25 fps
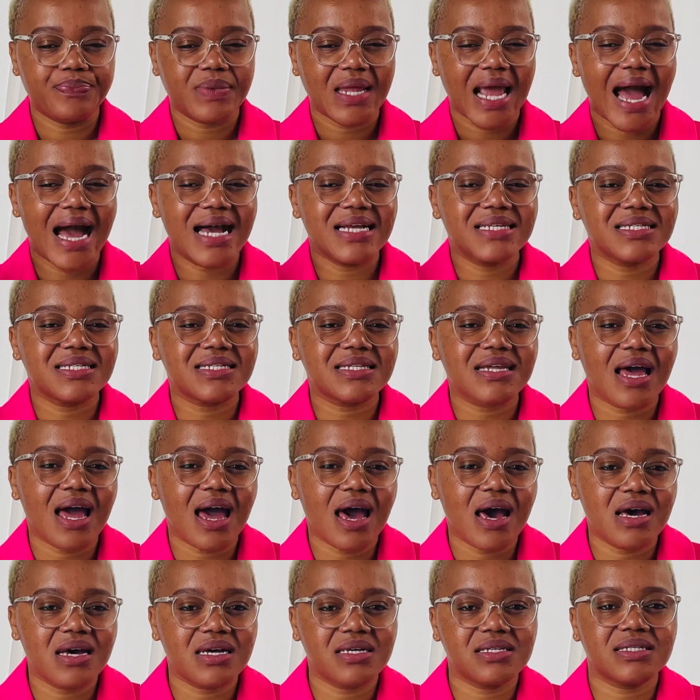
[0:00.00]

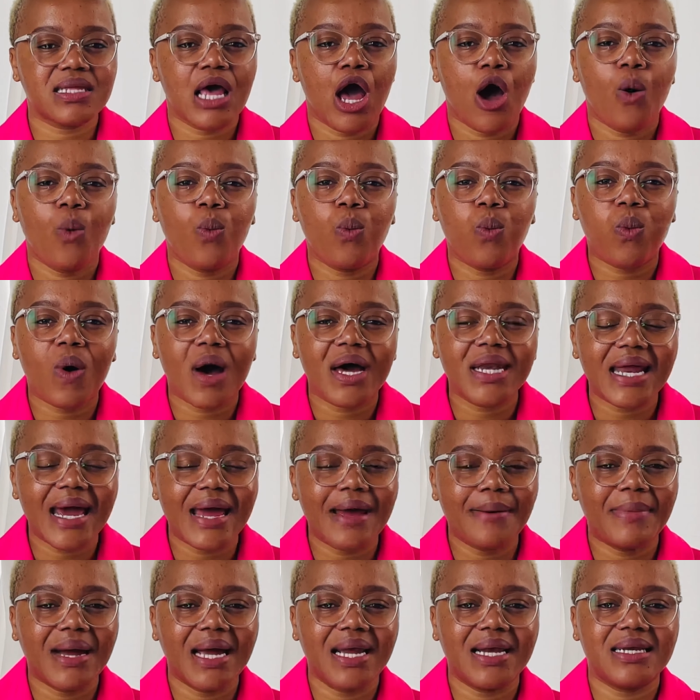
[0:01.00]
assess, what
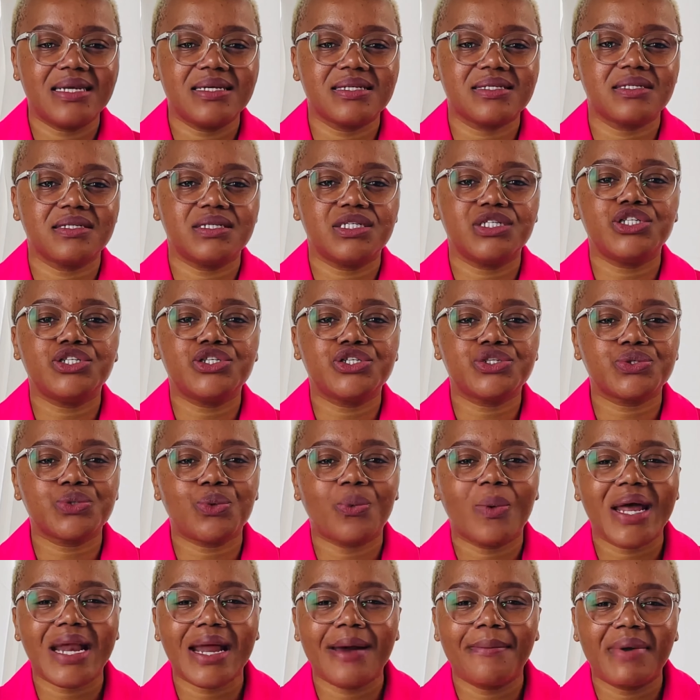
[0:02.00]
am I listening to,
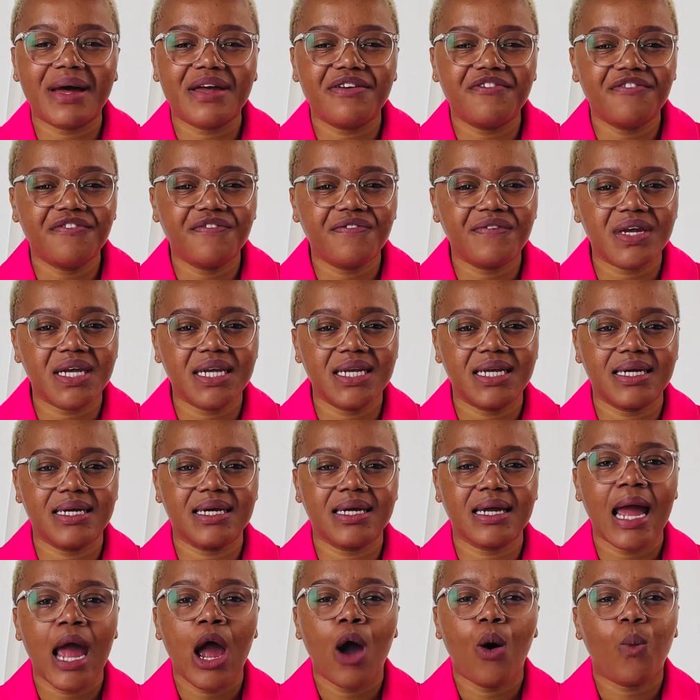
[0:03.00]
what am I
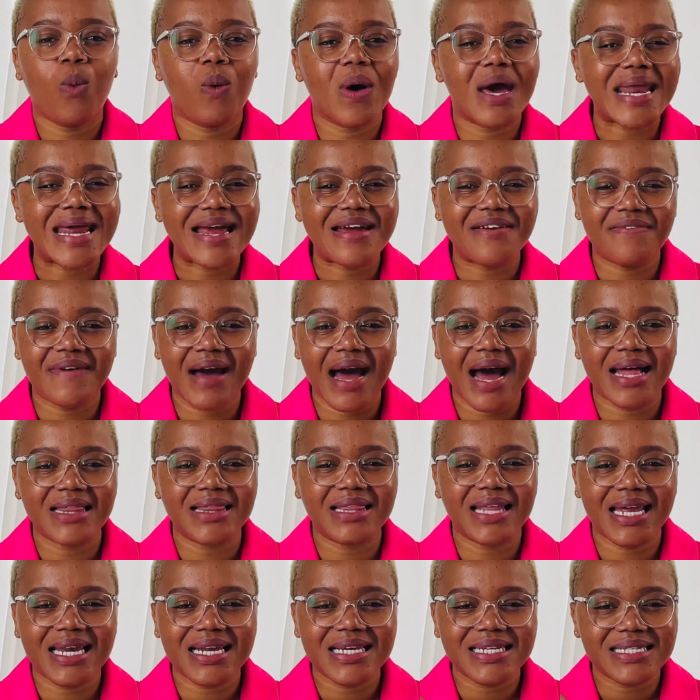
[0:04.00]
feeding, whatever
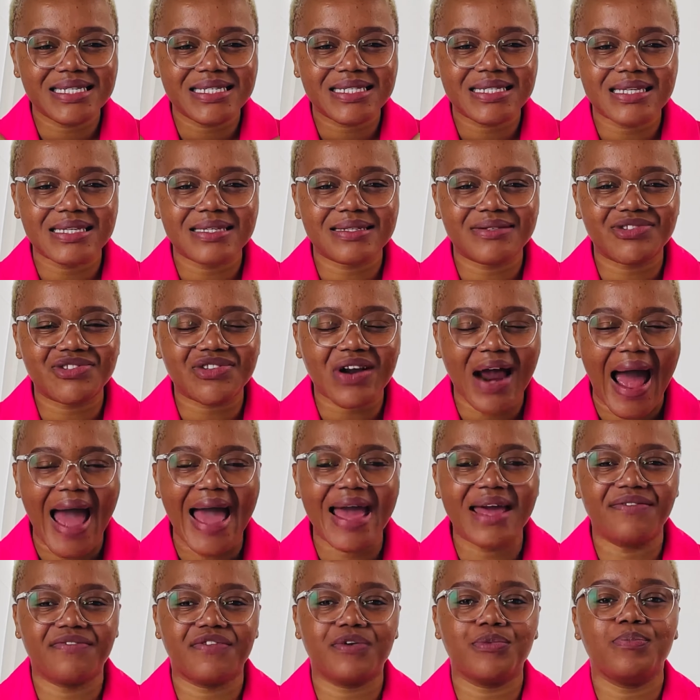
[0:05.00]
that is
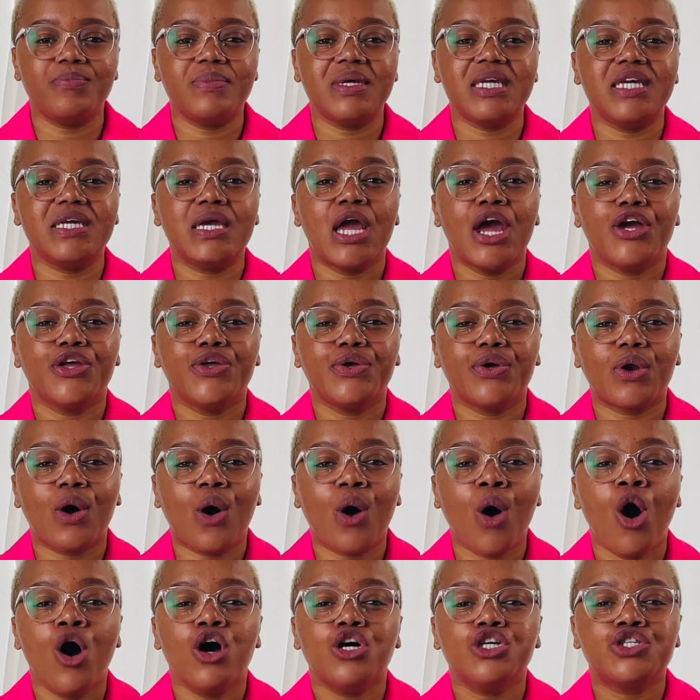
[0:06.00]
driving me,
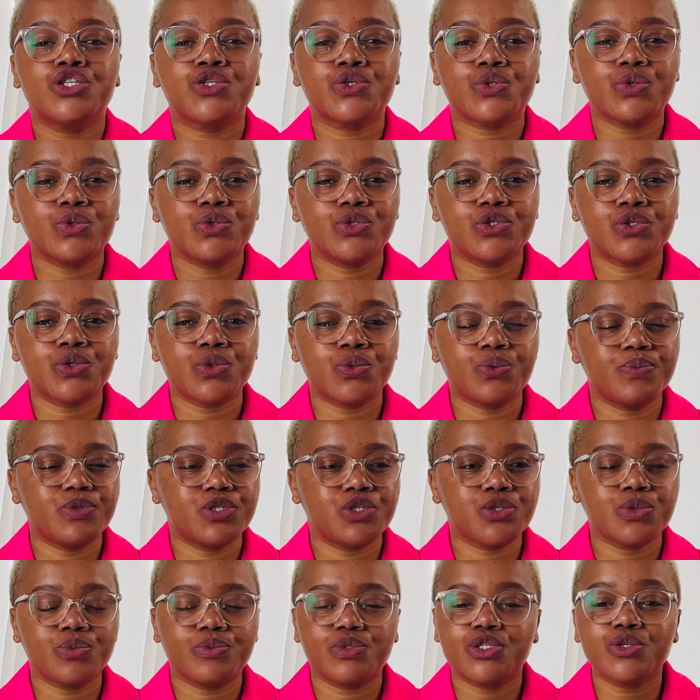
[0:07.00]

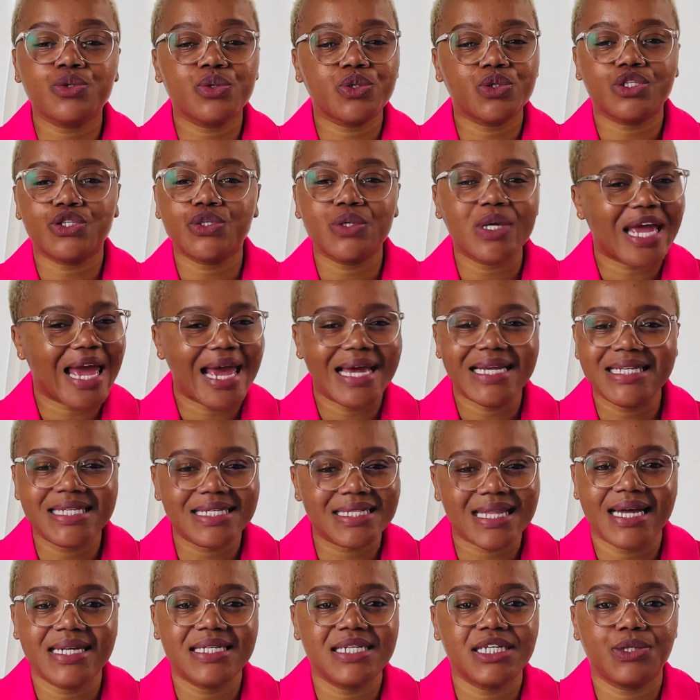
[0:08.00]
to get
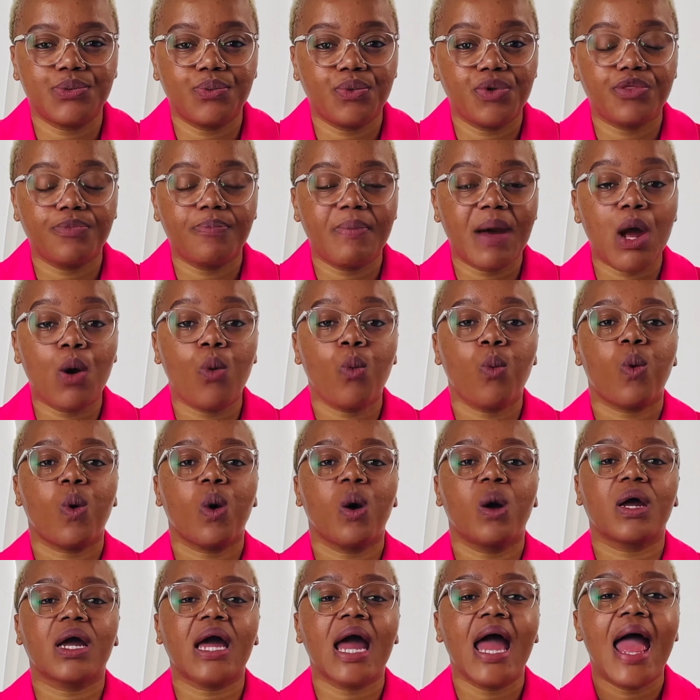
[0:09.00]
started with my
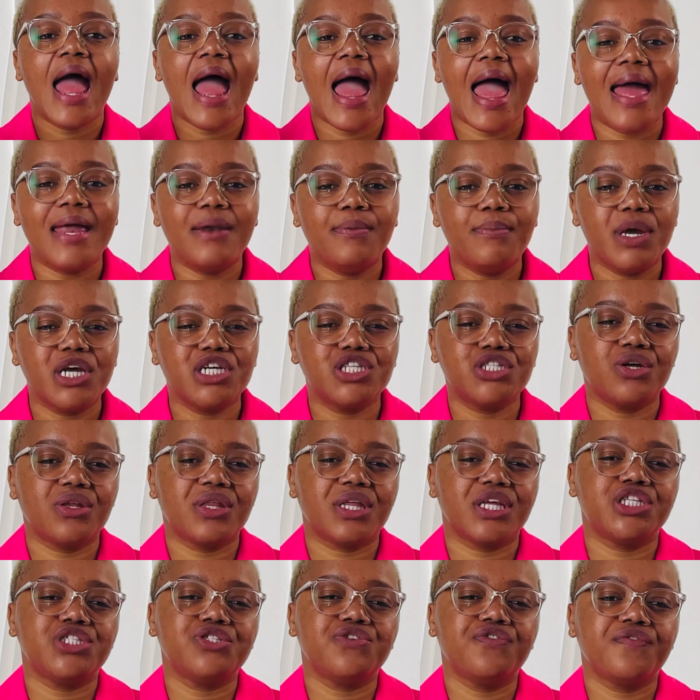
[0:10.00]
work, and make sure
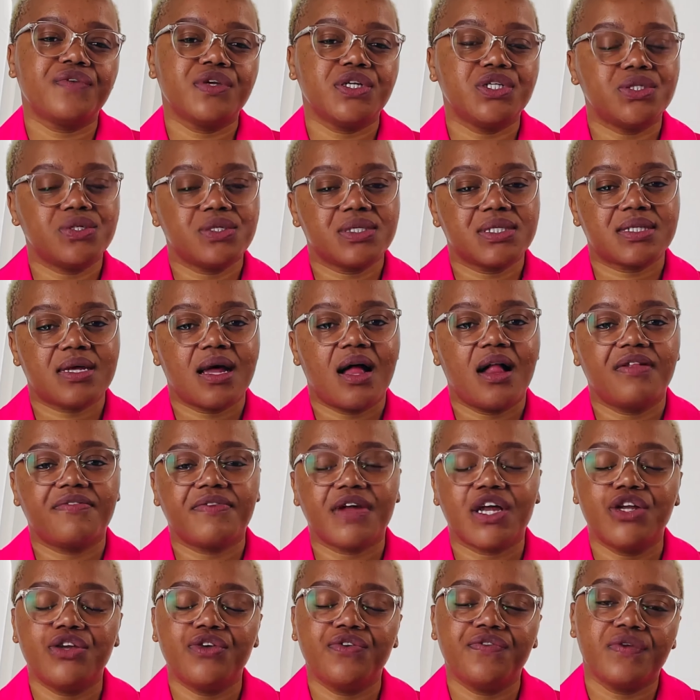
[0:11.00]
that you feed yourself
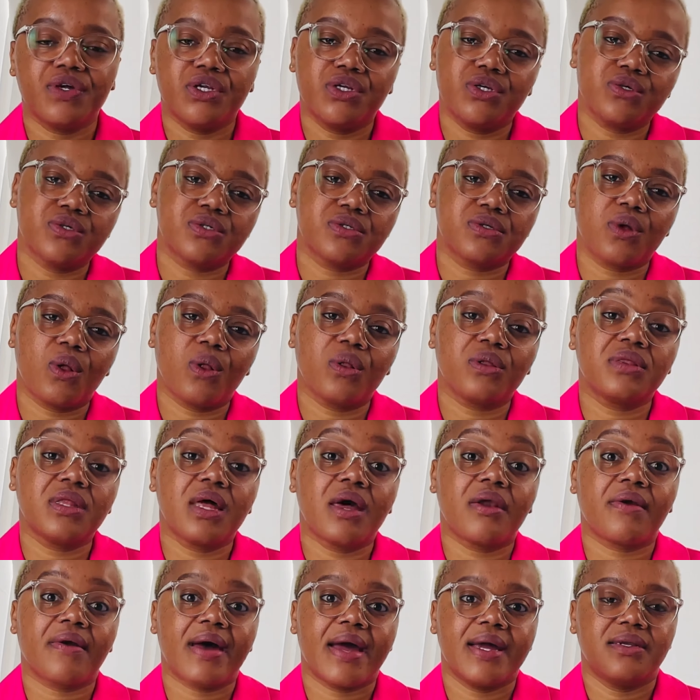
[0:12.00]
and you feed your soul the
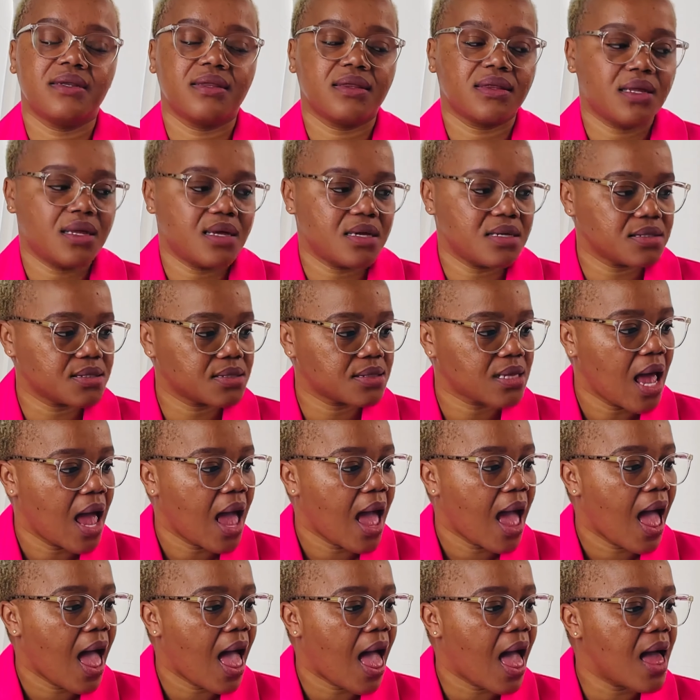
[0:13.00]
right things.
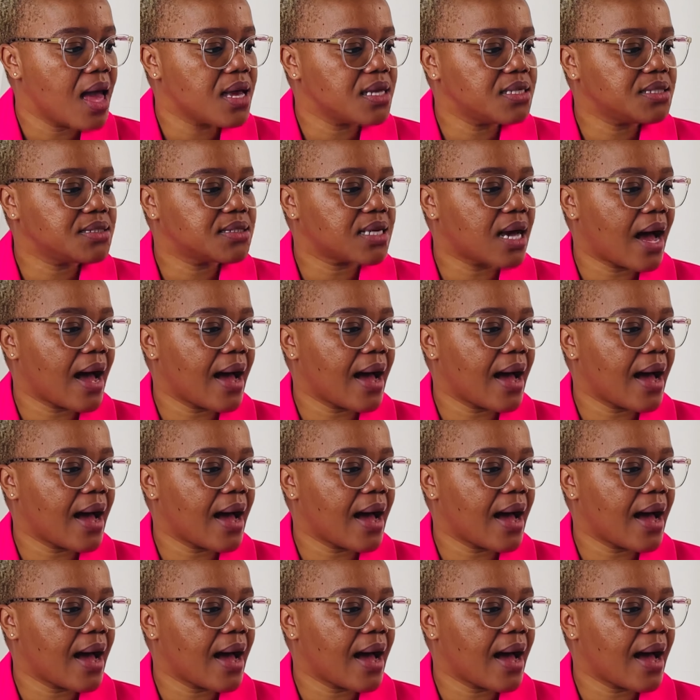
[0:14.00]
And